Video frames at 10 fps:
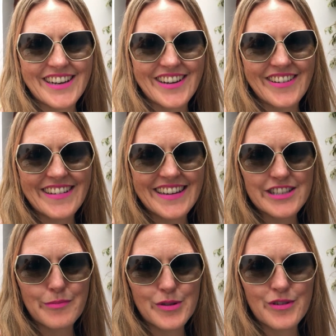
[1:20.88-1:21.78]
going to go
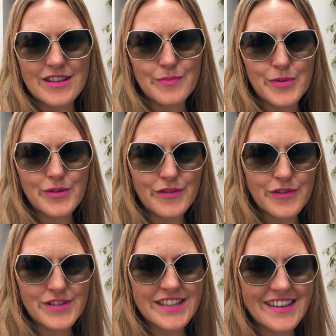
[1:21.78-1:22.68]
explore this
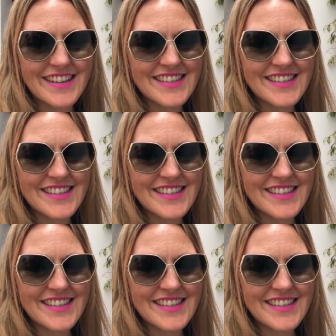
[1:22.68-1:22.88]
beautiful city.